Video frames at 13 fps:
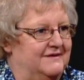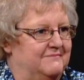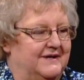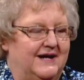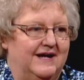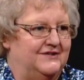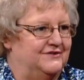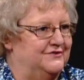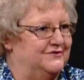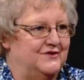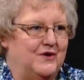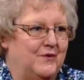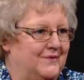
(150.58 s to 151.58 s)
but I knew
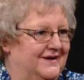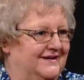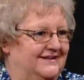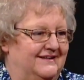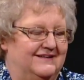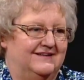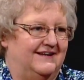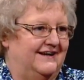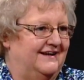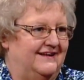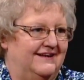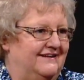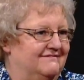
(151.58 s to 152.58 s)
no one in
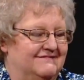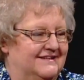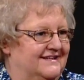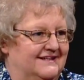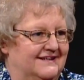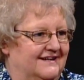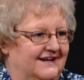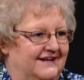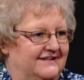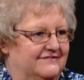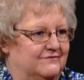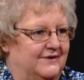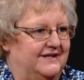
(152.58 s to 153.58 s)
any kind
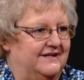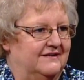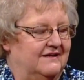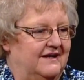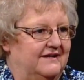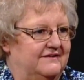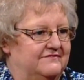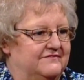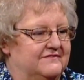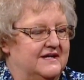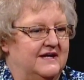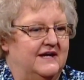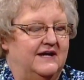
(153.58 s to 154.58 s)
of writing life.
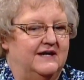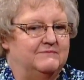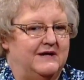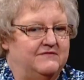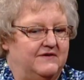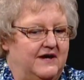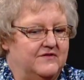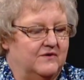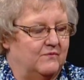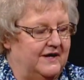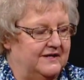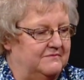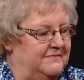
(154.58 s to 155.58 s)
And my father
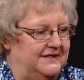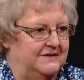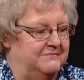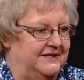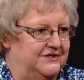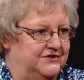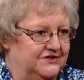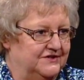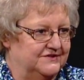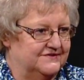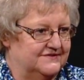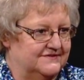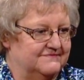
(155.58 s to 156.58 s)
wanted me to be a
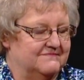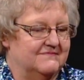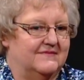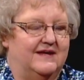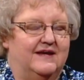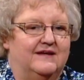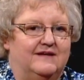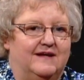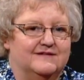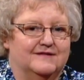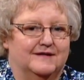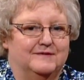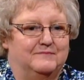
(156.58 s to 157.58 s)
nurse. And
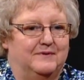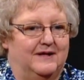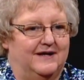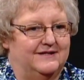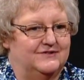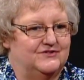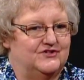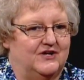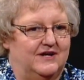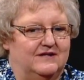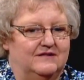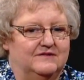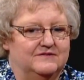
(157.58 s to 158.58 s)
as a compliant
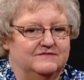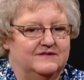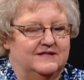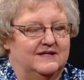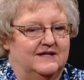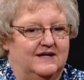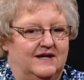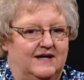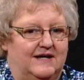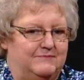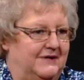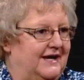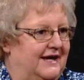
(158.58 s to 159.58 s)
child, I
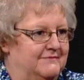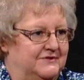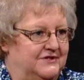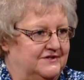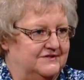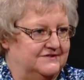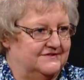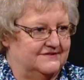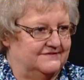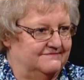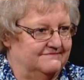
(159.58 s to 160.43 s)
became a nurse.